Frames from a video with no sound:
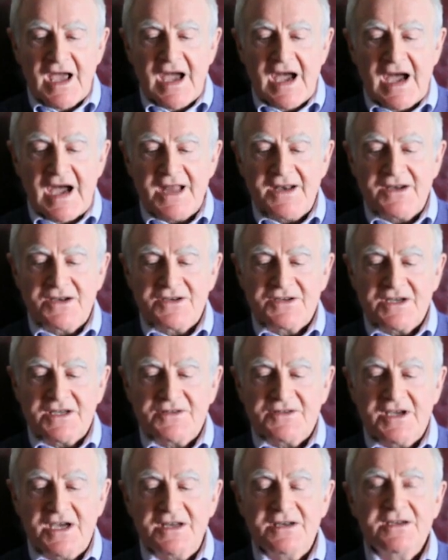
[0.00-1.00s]
And
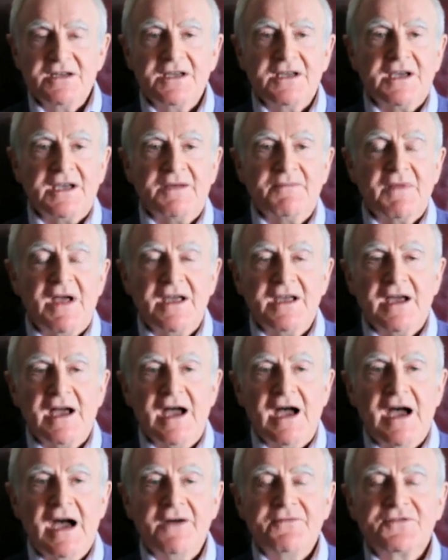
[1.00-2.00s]
then um, uh,
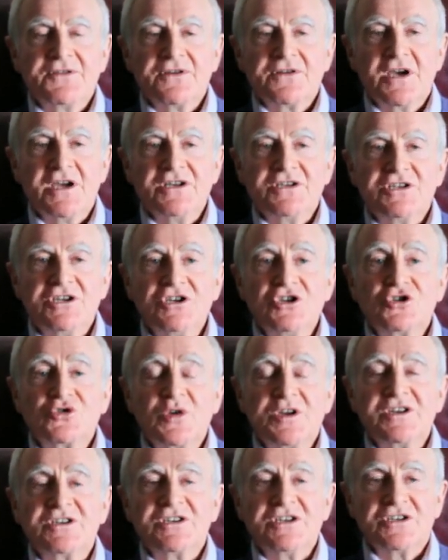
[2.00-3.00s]
after
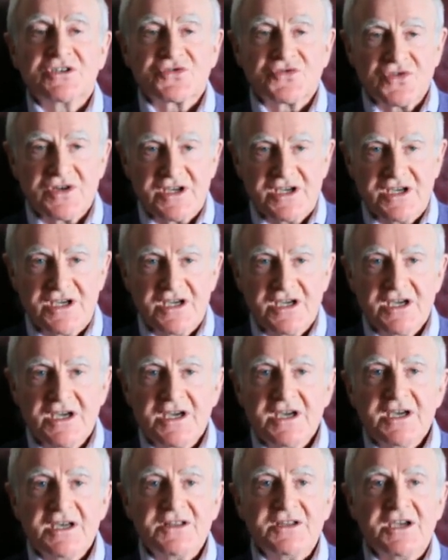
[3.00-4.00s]
1923,
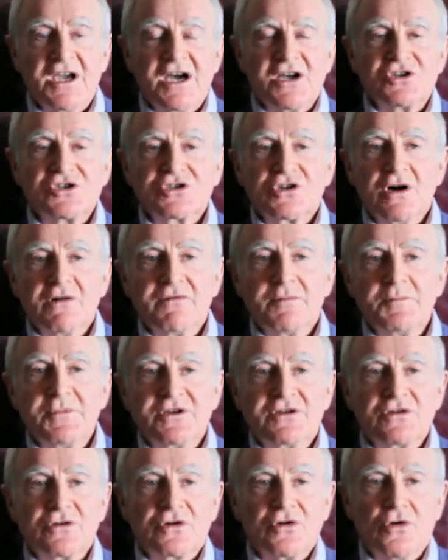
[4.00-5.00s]
the Irish
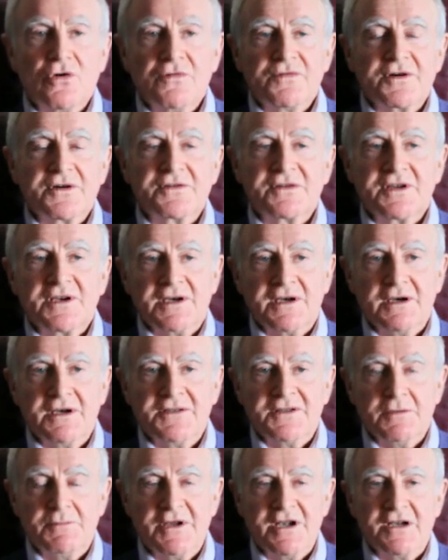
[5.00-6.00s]
government took over the,
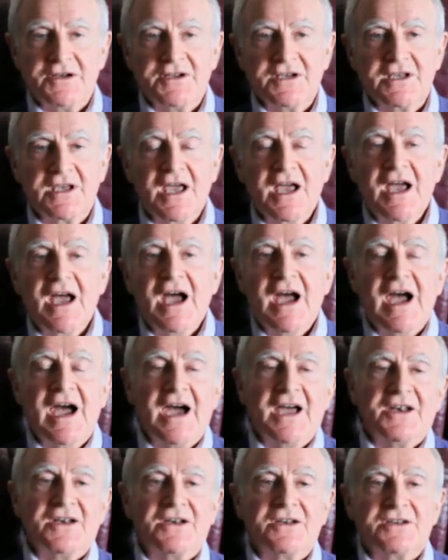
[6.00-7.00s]
the building
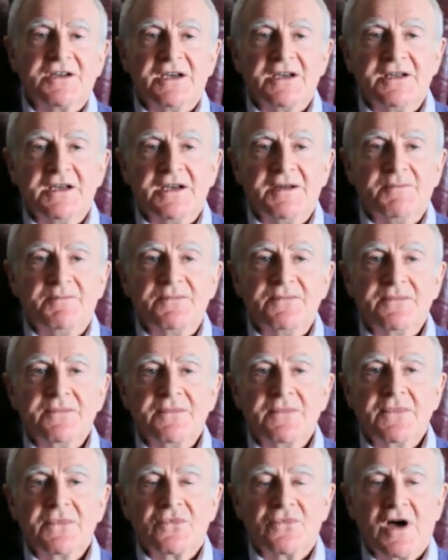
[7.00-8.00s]
and um,
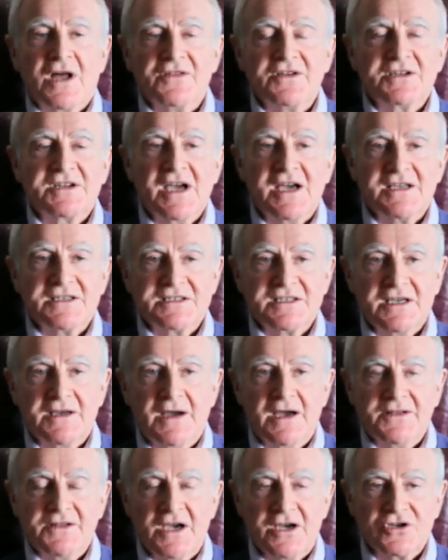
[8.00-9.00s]
ran it as a,
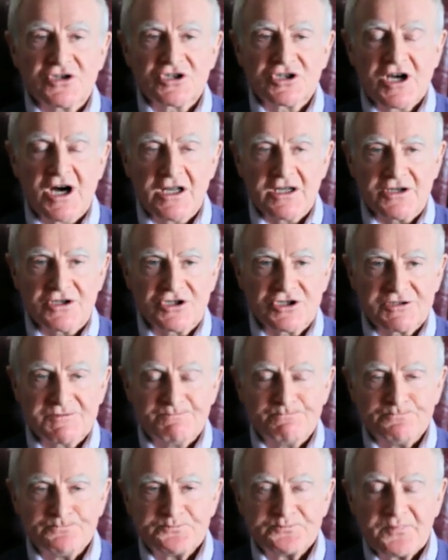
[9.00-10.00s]
an Irish college.
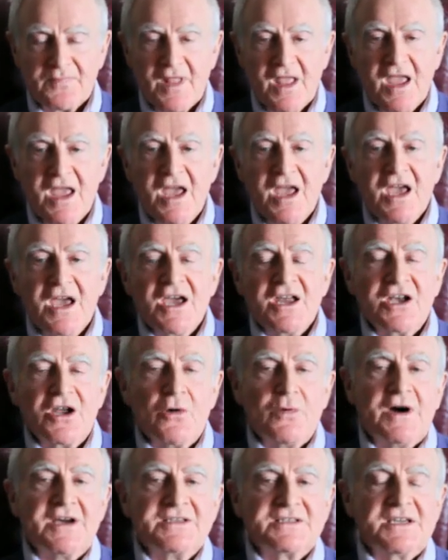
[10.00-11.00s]

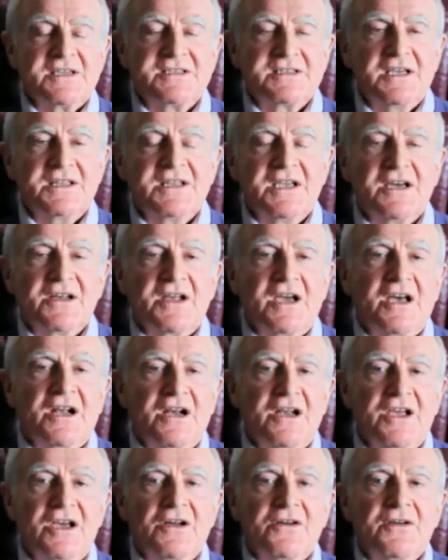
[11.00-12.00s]
Now, as I said there
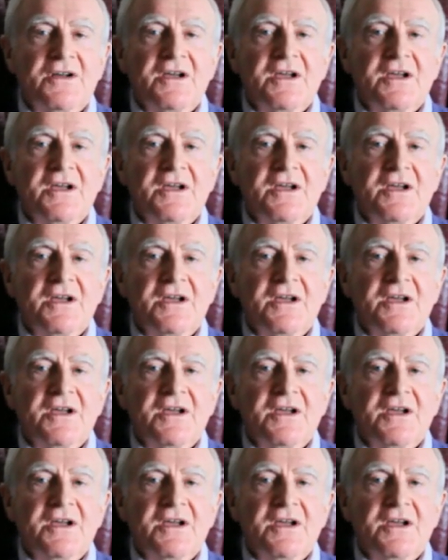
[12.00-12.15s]
earlier,